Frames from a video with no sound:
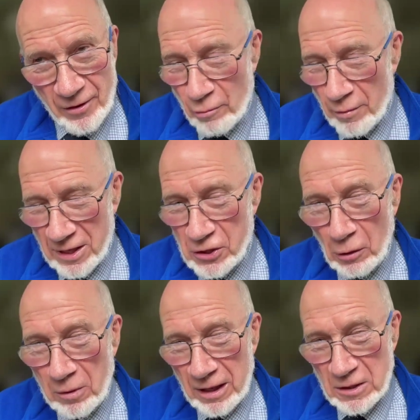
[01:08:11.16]
are many
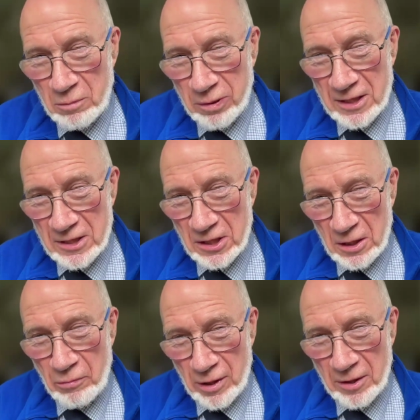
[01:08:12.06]
top-class players
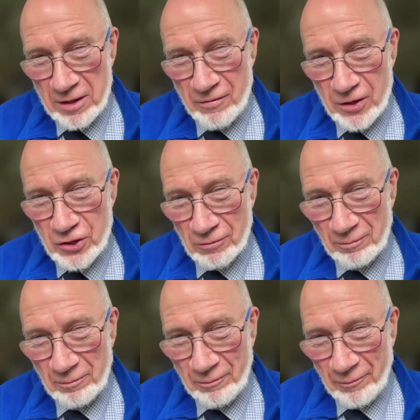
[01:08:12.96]
in the Premier
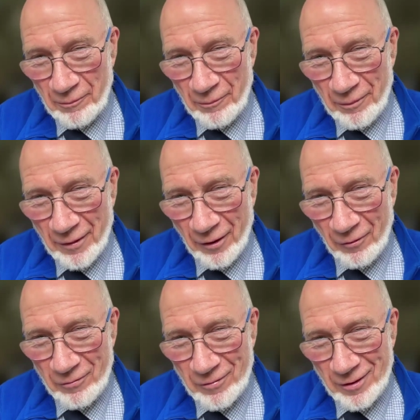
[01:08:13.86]
Division
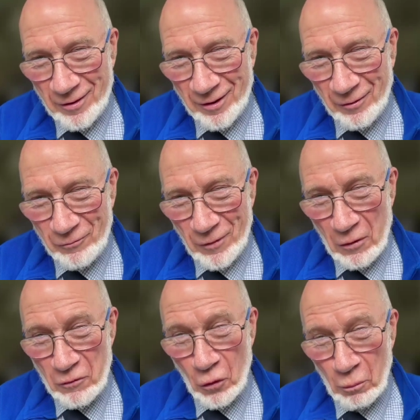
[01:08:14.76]

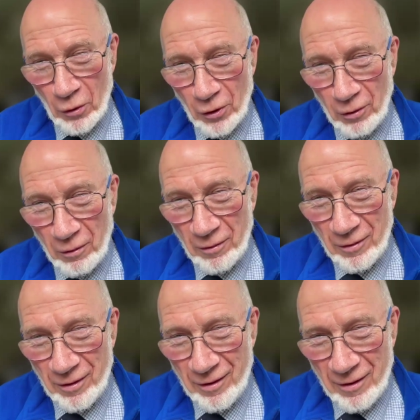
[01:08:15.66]
in football,
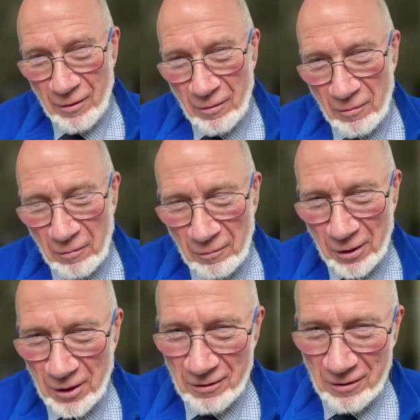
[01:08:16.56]

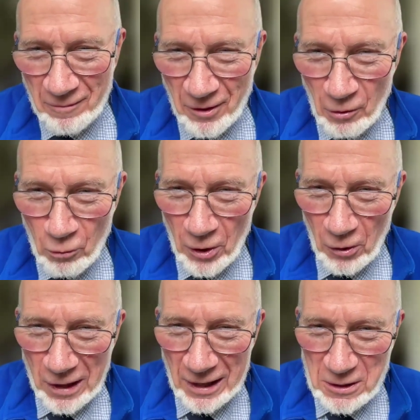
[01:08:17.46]
but there are
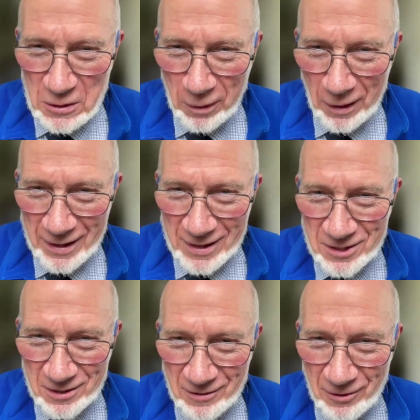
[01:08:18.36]
world-class
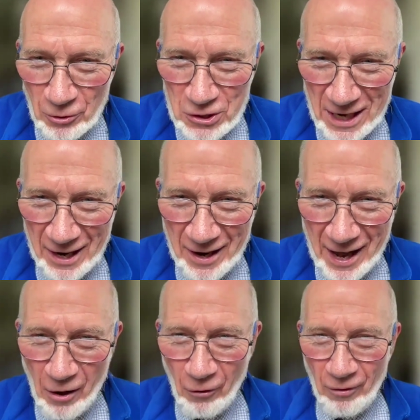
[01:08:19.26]
players who stand
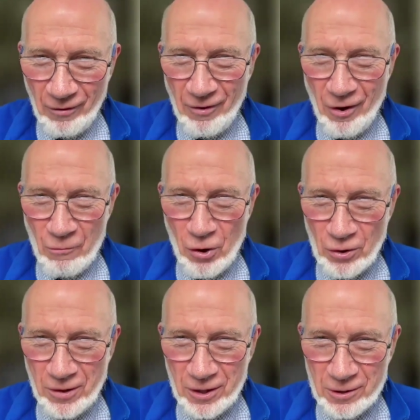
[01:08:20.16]
out
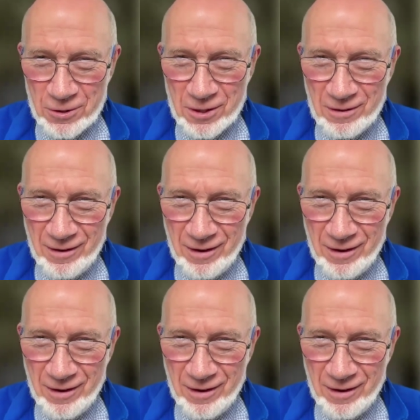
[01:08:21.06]
among those.